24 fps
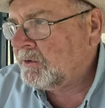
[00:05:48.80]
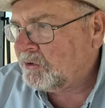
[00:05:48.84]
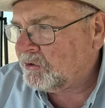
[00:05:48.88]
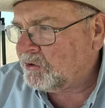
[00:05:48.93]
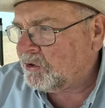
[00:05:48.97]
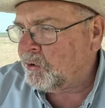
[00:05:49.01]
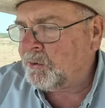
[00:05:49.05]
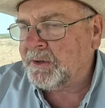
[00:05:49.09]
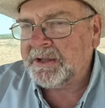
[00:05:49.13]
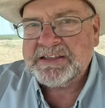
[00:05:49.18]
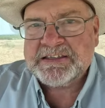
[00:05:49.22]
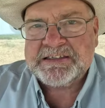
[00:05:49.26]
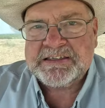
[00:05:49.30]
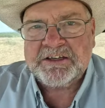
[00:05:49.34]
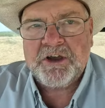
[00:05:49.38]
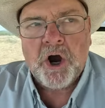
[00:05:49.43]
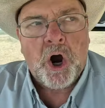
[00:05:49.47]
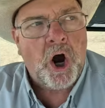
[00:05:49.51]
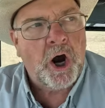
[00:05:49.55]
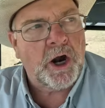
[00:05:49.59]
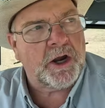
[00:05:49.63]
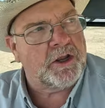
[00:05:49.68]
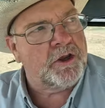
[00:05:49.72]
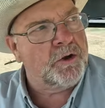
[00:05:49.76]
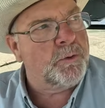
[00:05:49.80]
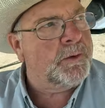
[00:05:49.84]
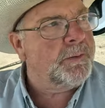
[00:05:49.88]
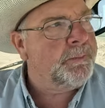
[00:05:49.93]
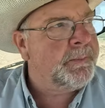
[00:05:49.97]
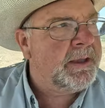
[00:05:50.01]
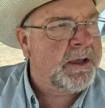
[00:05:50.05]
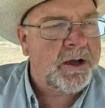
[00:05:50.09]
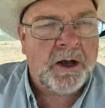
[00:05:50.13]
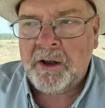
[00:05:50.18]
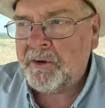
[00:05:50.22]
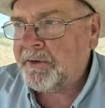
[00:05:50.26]
you can argue with
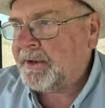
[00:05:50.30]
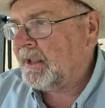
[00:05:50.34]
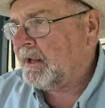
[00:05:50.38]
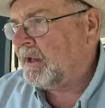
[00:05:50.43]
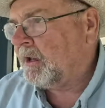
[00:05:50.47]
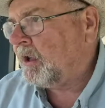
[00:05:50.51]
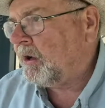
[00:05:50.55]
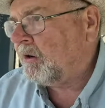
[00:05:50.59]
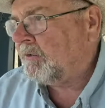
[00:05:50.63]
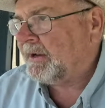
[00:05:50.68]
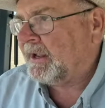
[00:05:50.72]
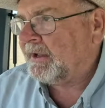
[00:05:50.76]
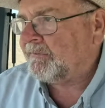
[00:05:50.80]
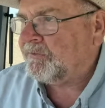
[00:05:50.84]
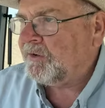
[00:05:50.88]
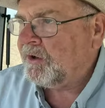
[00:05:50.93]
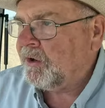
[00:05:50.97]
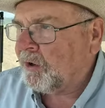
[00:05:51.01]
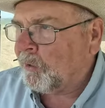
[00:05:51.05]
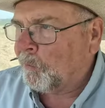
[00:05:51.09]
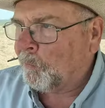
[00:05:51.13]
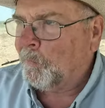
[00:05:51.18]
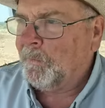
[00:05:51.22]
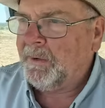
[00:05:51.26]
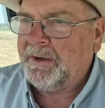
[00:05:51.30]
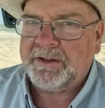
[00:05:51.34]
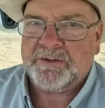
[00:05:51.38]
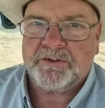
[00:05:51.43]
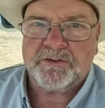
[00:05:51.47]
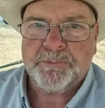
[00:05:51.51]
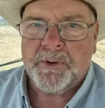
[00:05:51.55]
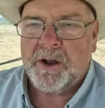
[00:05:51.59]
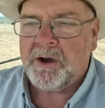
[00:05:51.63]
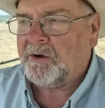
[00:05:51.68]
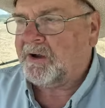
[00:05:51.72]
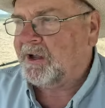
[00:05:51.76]
me all day long. Now, if you're a really
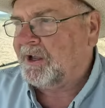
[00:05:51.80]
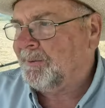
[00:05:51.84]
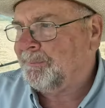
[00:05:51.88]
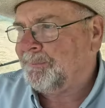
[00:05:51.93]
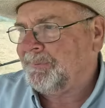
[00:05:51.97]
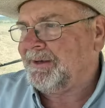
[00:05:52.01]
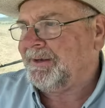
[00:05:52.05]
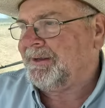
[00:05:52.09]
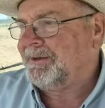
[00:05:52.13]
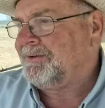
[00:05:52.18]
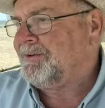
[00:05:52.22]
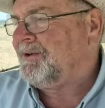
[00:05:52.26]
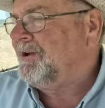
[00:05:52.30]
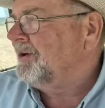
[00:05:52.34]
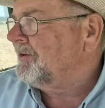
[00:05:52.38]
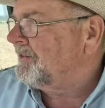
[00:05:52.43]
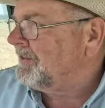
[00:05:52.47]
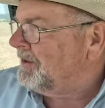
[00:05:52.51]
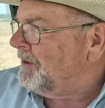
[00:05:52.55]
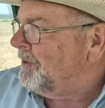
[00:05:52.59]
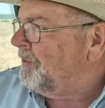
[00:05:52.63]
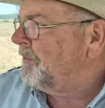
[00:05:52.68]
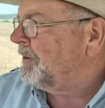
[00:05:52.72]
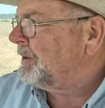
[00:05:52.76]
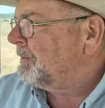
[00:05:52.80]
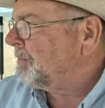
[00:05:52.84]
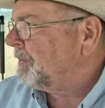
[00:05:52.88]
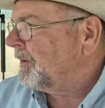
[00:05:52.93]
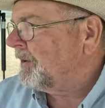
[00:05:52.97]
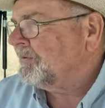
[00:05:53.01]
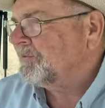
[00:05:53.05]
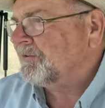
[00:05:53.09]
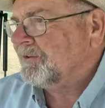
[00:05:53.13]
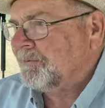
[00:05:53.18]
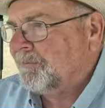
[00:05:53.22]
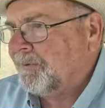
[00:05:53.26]
small company and you're the only
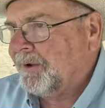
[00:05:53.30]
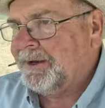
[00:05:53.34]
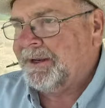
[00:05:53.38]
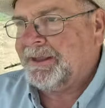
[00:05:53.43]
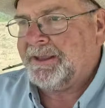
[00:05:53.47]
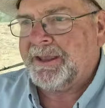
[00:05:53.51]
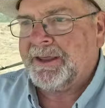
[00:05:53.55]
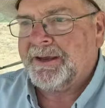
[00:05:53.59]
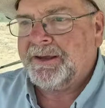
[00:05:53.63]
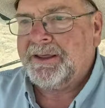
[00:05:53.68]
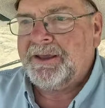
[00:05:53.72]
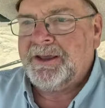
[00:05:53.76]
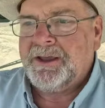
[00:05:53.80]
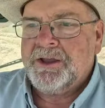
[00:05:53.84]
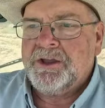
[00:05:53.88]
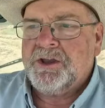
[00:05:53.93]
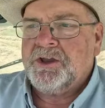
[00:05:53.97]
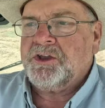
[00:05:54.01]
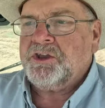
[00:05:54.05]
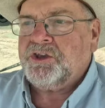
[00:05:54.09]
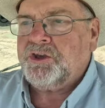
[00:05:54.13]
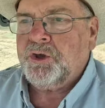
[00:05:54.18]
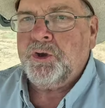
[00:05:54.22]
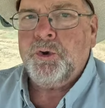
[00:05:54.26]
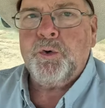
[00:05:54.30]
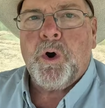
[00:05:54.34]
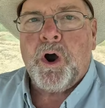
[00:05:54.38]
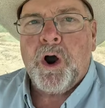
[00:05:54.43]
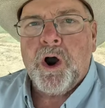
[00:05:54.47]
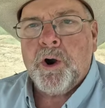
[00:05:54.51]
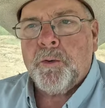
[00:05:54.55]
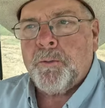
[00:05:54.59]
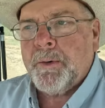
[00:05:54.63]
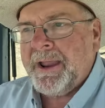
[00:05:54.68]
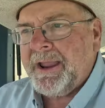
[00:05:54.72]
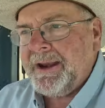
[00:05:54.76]
person running it, you
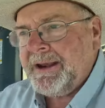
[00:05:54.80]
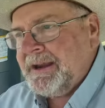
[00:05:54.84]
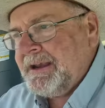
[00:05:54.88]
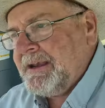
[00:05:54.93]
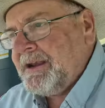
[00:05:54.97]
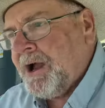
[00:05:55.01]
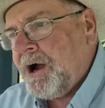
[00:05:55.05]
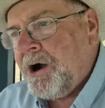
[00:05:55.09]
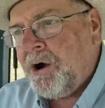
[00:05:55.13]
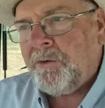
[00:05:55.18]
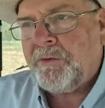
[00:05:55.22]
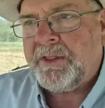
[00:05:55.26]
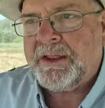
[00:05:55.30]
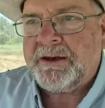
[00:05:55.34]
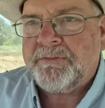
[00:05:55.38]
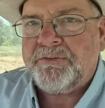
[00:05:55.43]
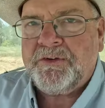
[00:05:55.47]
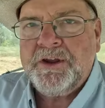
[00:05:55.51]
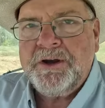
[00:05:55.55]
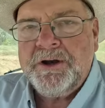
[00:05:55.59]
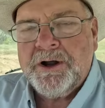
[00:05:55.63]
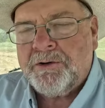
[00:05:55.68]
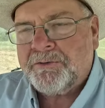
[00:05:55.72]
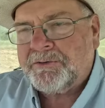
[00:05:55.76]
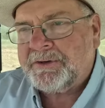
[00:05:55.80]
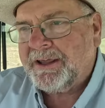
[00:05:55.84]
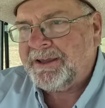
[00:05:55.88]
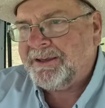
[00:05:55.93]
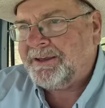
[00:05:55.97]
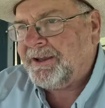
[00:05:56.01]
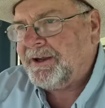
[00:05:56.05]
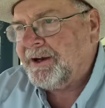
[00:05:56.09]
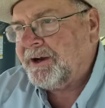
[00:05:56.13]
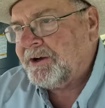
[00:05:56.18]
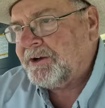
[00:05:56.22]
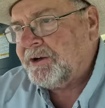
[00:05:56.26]
already know that if you don't
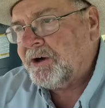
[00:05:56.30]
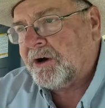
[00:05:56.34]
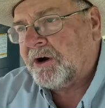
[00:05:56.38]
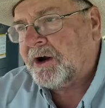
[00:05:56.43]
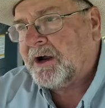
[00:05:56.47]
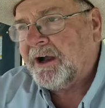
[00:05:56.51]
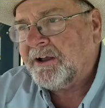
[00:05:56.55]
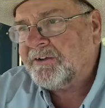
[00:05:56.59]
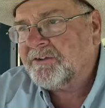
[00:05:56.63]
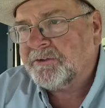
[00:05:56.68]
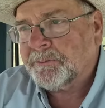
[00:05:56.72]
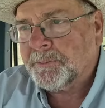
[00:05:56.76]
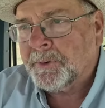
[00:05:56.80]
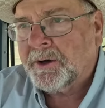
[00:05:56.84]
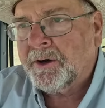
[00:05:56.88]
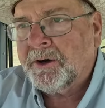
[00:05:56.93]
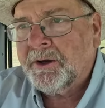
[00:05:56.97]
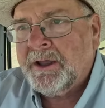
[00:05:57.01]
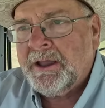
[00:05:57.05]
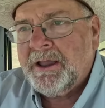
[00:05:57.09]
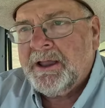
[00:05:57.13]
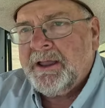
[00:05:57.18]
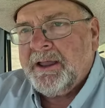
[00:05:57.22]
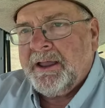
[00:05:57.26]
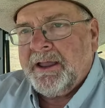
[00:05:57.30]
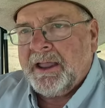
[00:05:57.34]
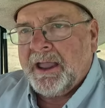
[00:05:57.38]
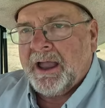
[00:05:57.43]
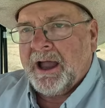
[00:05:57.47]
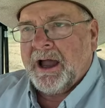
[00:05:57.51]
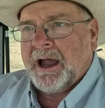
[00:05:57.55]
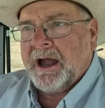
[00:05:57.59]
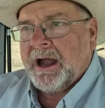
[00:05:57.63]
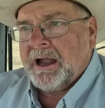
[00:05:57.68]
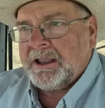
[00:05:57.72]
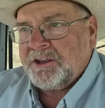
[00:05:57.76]
take care of your customer,
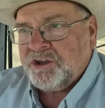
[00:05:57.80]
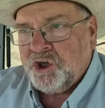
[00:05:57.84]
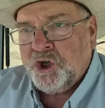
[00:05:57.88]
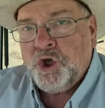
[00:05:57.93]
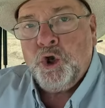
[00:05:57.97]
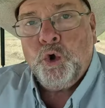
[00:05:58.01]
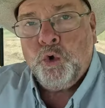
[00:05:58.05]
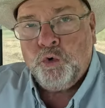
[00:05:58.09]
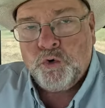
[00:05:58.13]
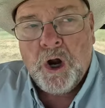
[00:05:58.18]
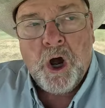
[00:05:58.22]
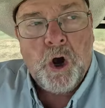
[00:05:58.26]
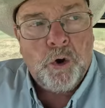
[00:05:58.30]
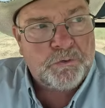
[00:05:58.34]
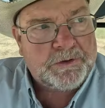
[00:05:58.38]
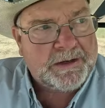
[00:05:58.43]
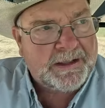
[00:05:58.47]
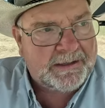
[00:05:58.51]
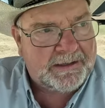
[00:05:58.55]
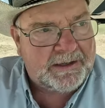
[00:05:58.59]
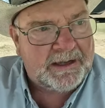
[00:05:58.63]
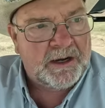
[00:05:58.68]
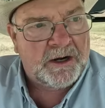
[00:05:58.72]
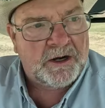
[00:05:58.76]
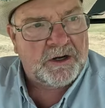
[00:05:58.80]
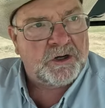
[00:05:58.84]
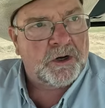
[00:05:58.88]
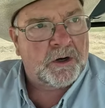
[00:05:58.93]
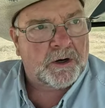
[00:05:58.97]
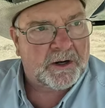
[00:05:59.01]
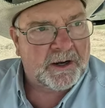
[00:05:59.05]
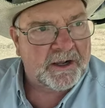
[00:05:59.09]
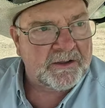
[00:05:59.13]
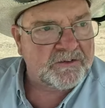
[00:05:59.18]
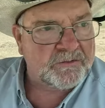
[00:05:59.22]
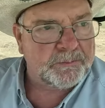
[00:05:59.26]
uh, you don't take care of
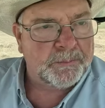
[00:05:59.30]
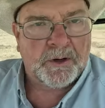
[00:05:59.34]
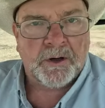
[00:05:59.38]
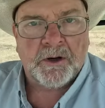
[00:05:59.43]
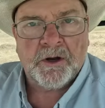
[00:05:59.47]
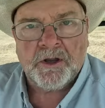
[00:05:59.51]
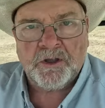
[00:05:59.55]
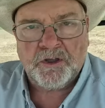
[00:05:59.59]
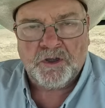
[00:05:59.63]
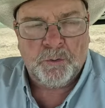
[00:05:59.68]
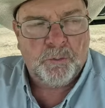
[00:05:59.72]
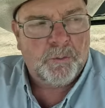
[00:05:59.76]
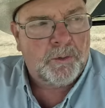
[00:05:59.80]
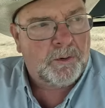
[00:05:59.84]
your customer, you